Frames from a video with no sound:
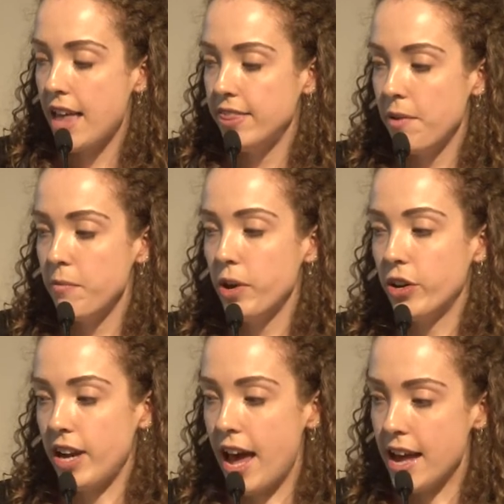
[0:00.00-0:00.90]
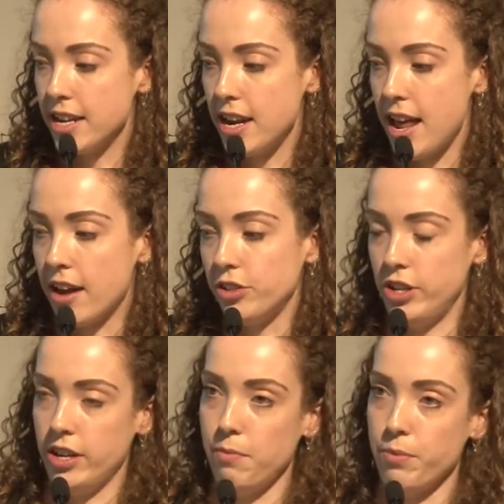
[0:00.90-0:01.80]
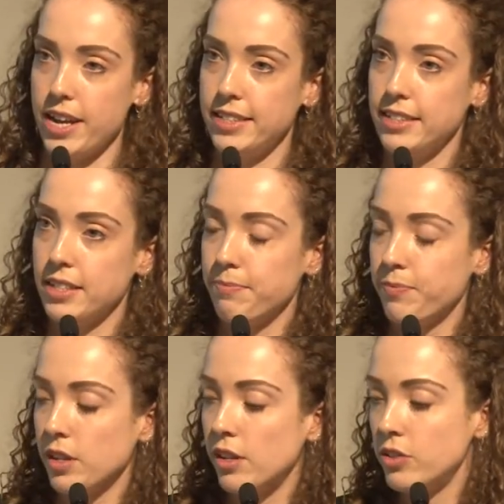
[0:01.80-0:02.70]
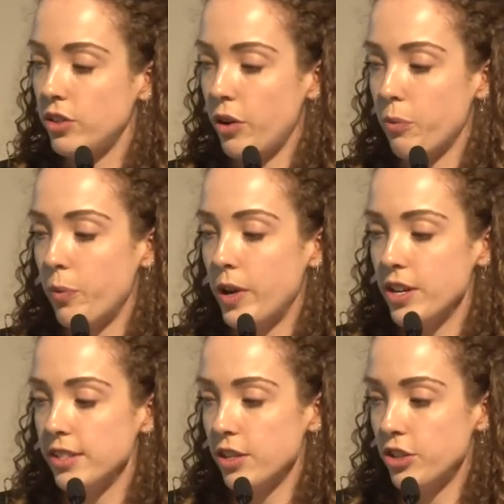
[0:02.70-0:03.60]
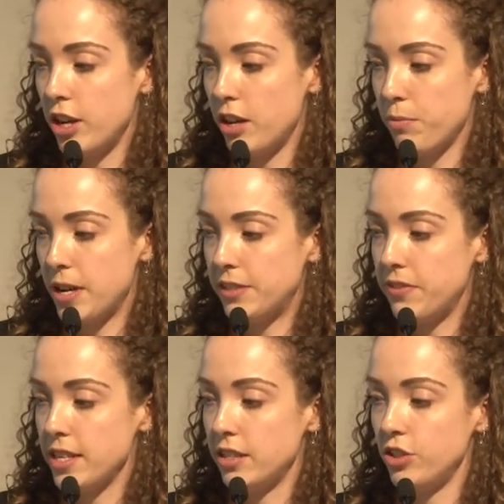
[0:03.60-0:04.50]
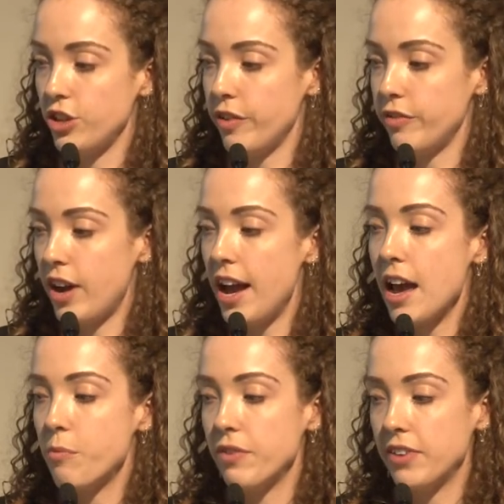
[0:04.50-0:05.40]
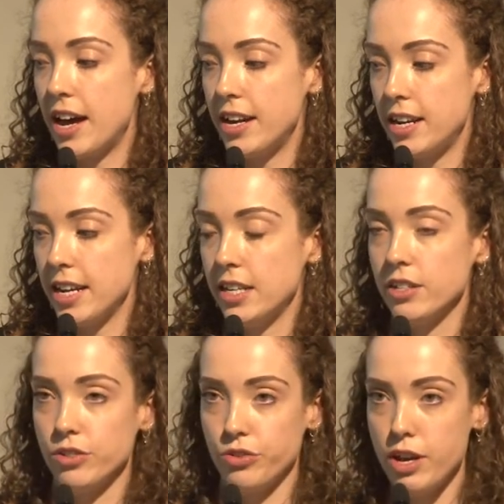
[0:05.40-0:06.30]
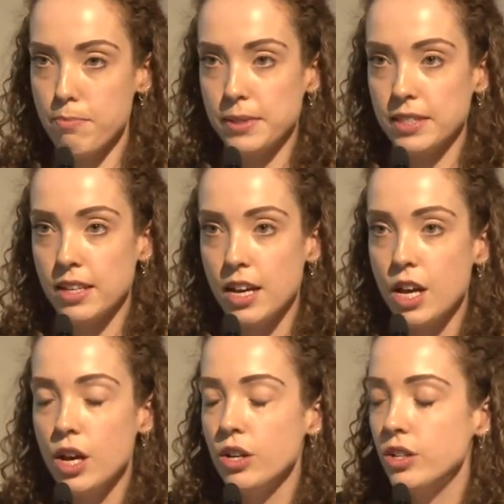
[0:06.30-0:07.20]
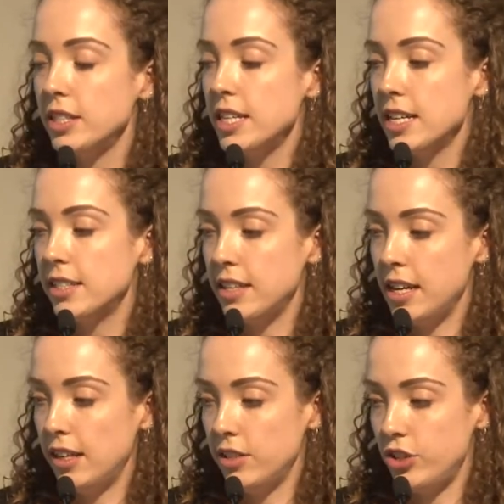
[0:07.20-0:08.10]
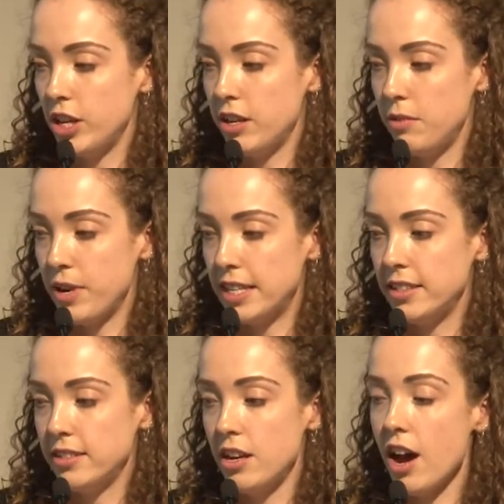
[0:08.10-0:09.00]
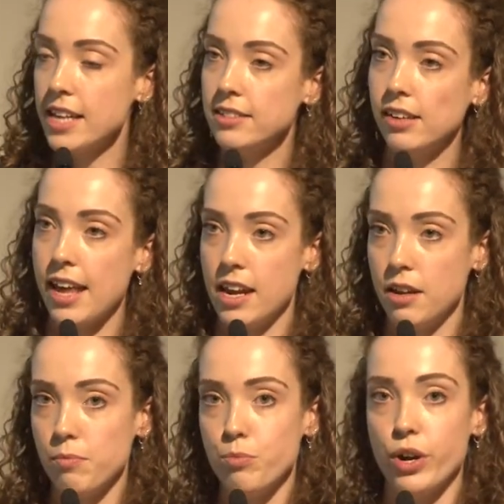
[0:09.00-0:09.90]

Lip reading: And then we're going to add in our chicken breast. So we're using chicken breast for this stir fry, and we've cut it into strips. Using a skinless chicken breast is a nice lean